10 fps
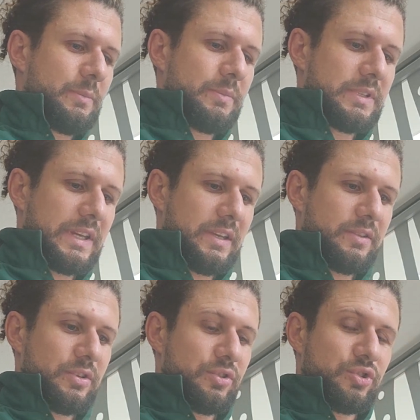take
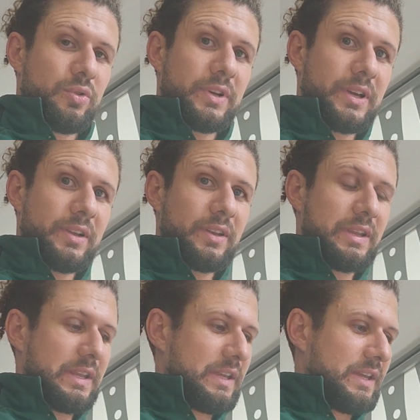the shortcut
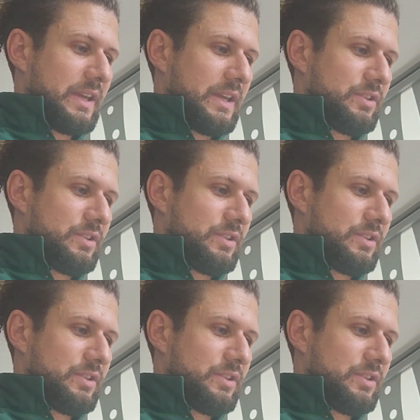and